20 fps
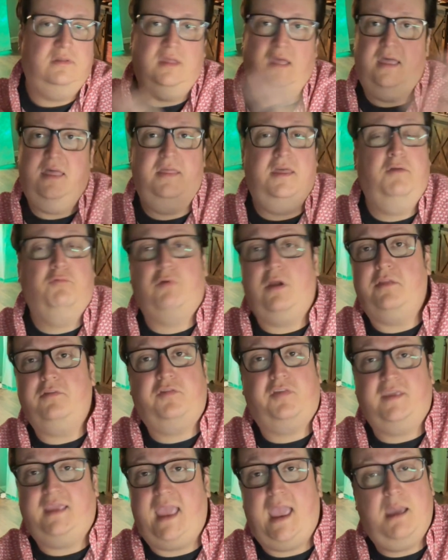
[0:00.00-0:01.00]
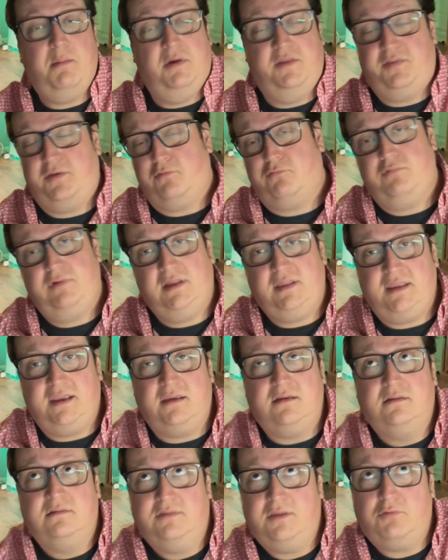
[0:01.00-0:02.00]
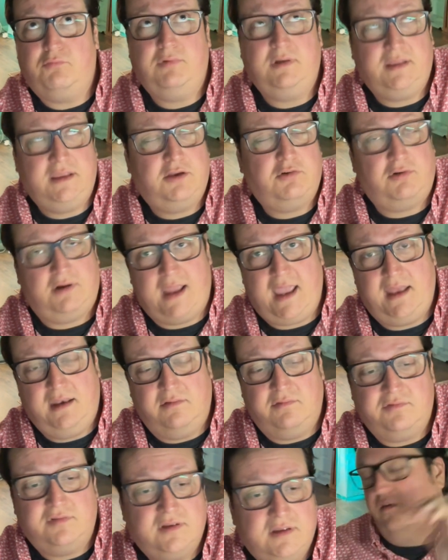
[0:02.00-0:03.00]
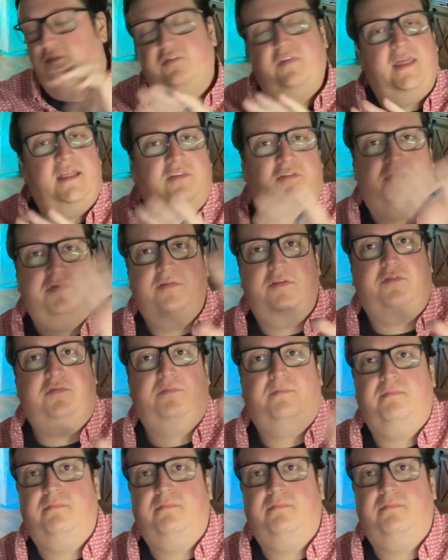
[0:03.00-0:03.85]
It runs the gamut. They're really creative. So that's the